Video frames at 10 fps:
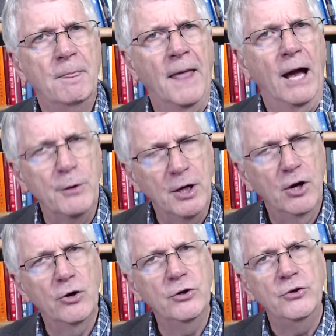I would
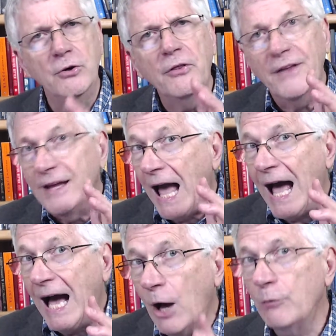encourage you to think
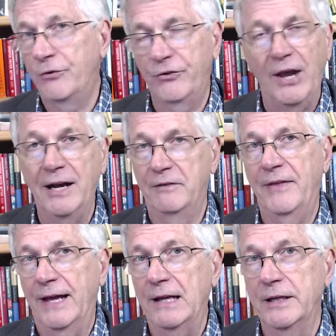outside of
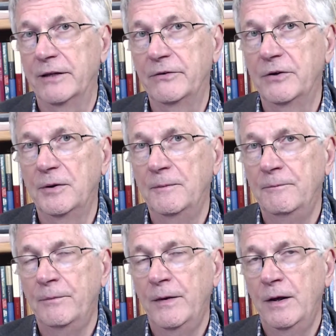that list.
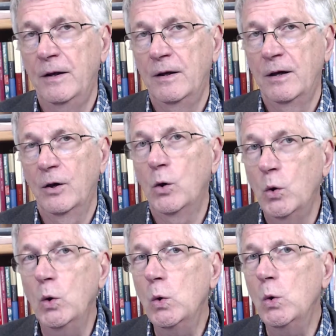
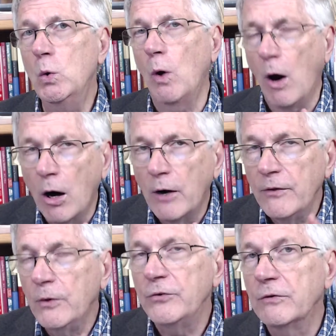Who are
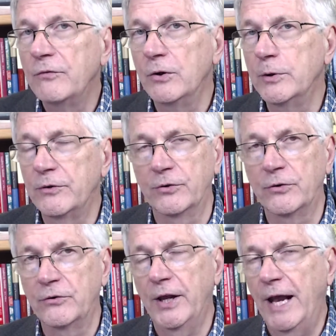those
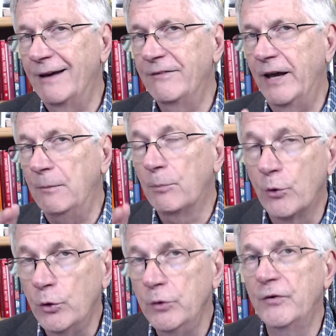influencers that have a
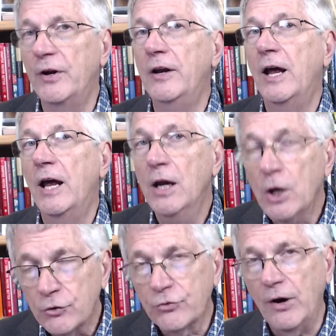proven
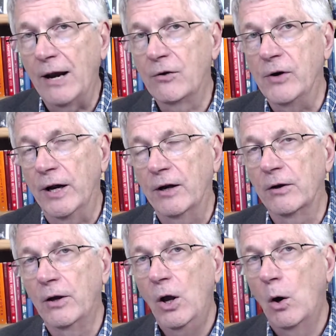track
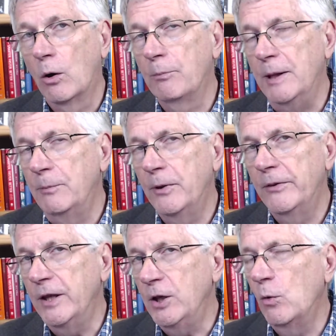record, or people
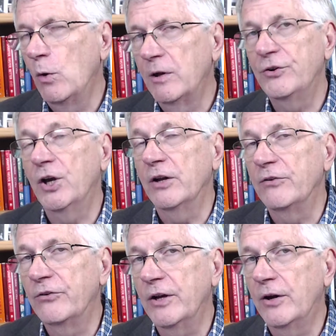that you want to
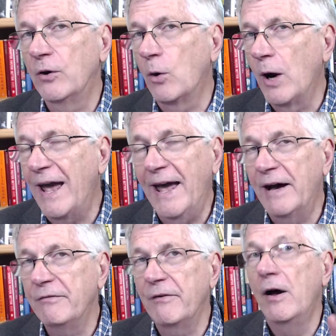consider or
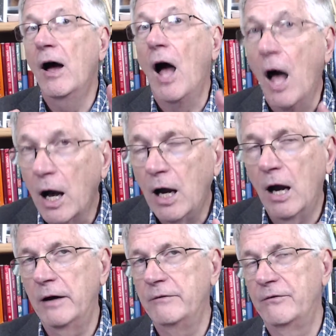have a
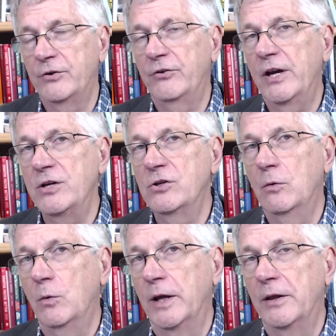conversation
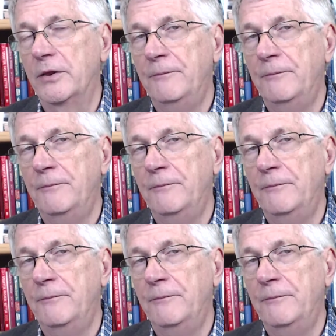with?